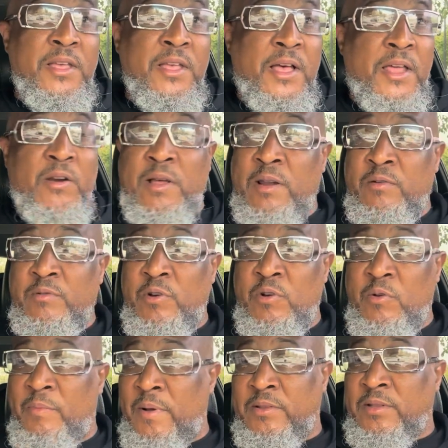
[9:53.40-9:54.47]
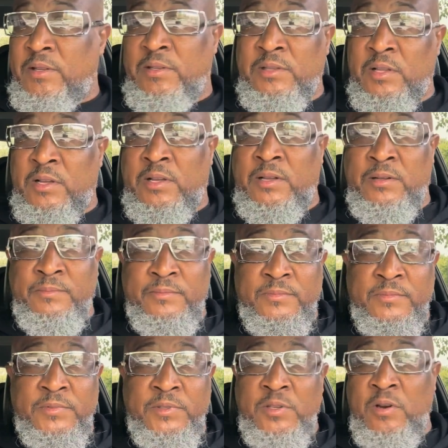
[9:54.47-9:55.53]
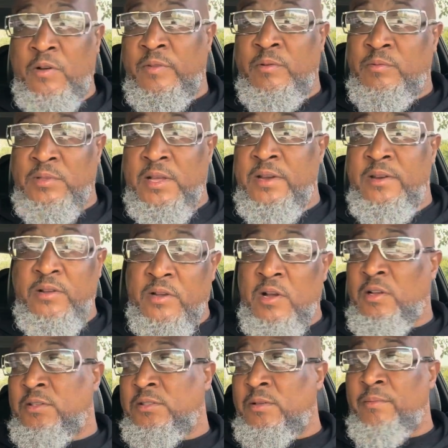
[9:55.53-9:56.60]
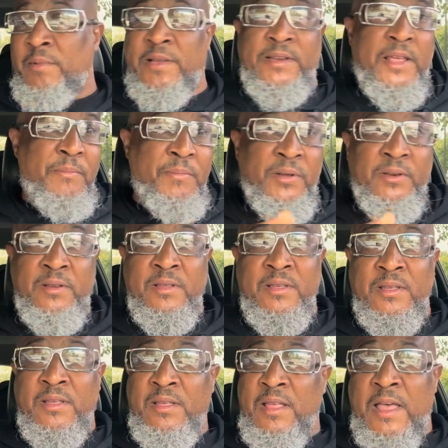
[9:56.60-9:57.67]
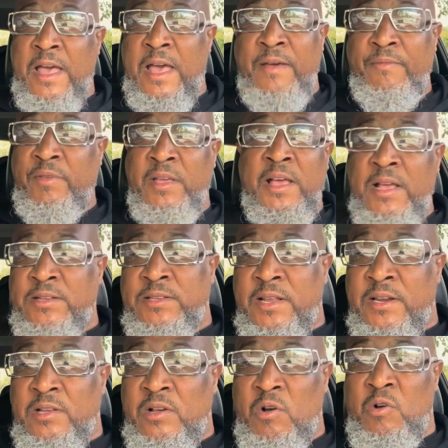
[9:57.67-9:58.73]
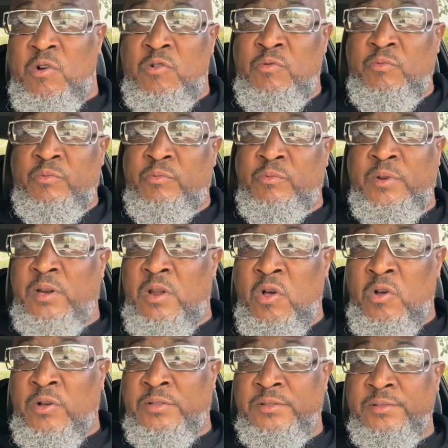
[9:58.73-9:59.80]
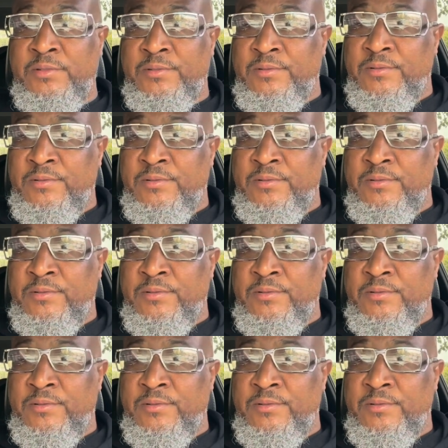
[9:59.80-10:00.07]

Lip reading: I don't know about the if there was undercards or something like that, but half the guys had to go home with a loss.